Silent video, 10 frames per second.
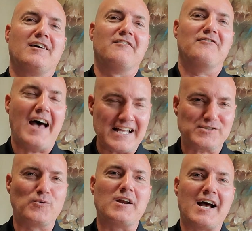
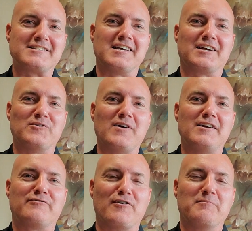that's what I take
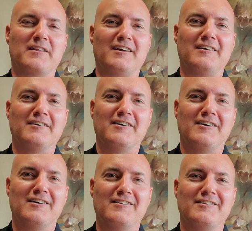away from the
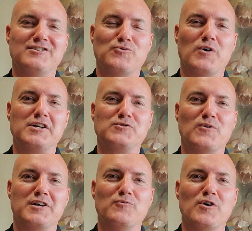
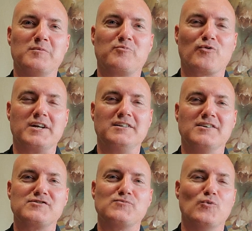2021
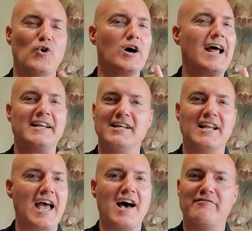Preakness. One,
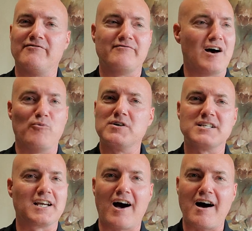I
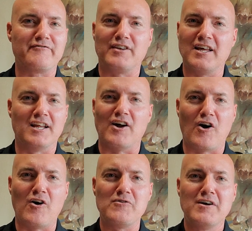wasn't confident at
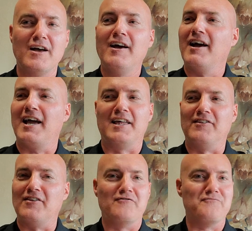all.
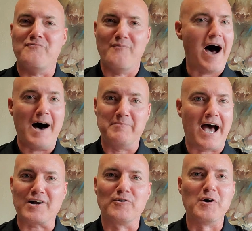And I'm
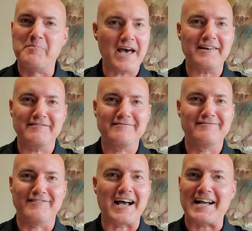not going to bet
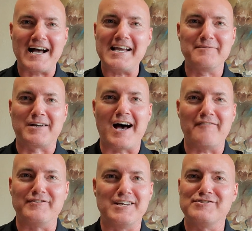like I am
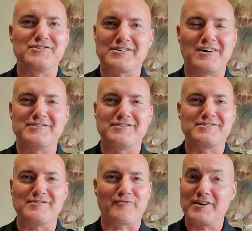confident just because
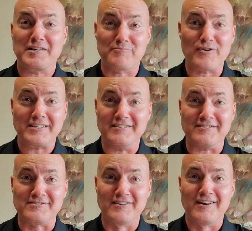it's the freaking
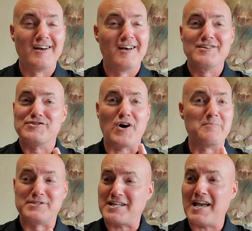Preakness. So
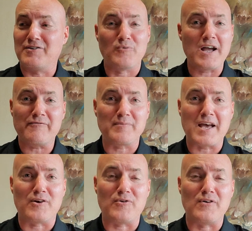I'm staying away from
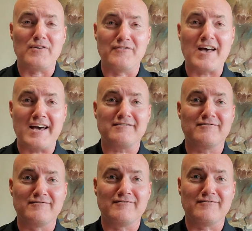
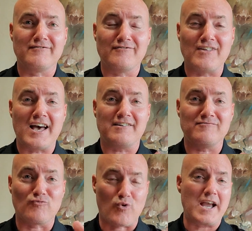that
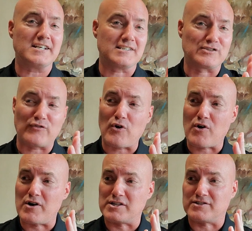race as
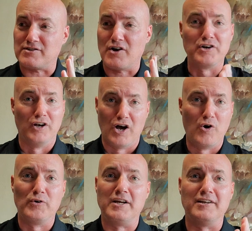far as
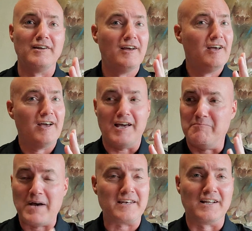unloading
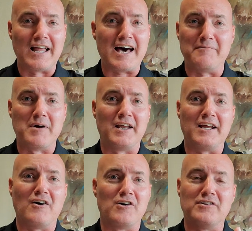and betting a lot of
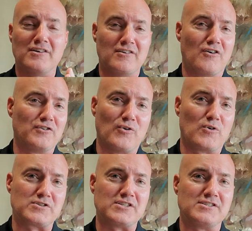money on the
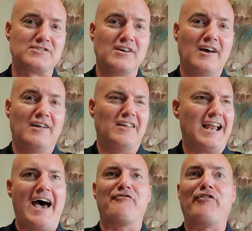horses that
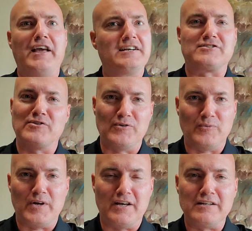I think's going to
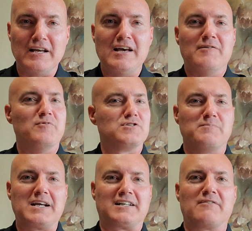win. There's a
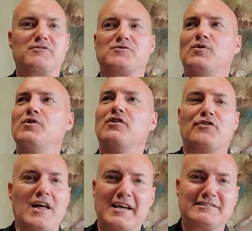big difference who you
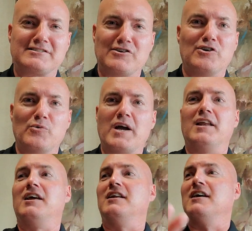think's going to
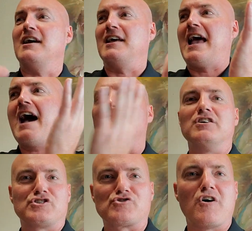win and having
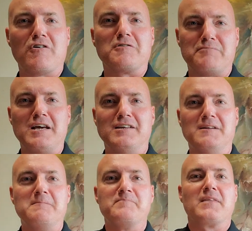a strong
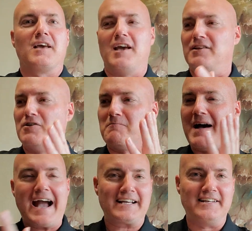opinion and you're
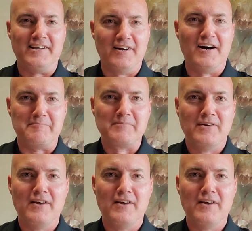backing it up